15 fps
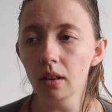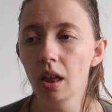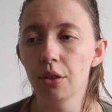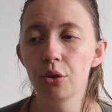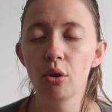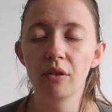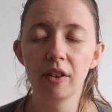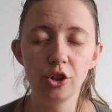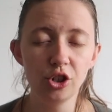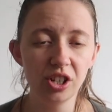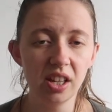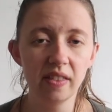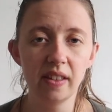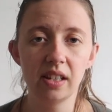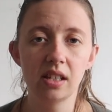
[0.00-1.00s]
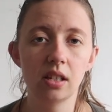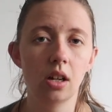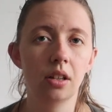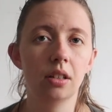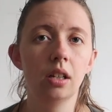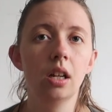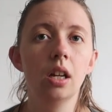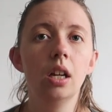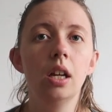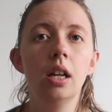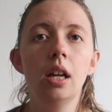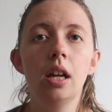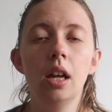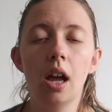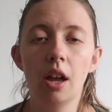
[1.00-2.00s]
I thought if I just get this done
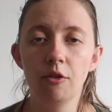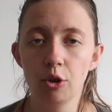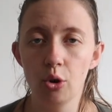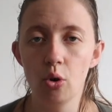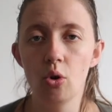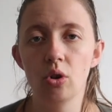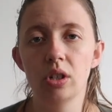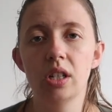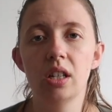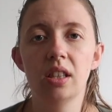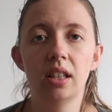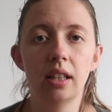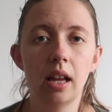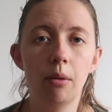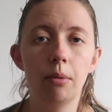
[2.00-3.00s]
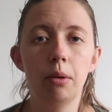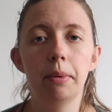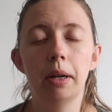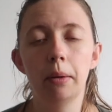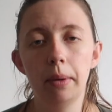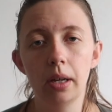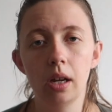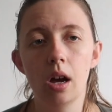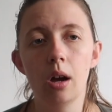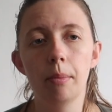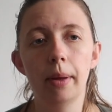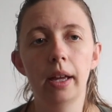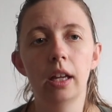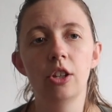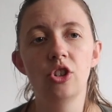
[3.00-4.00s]
and record it, then that way when I wake
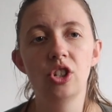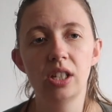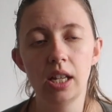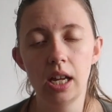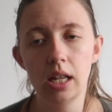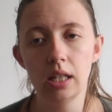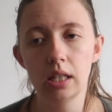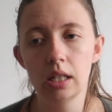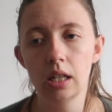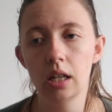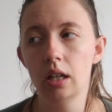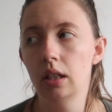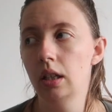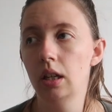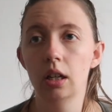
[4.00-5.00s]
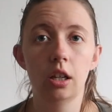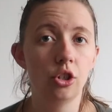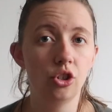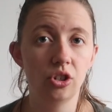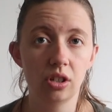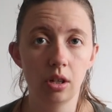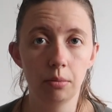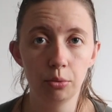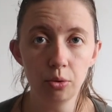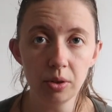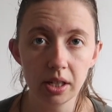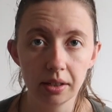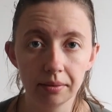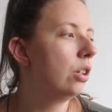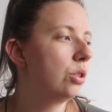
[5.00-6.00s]
up I can just edit it and then I can just upload it.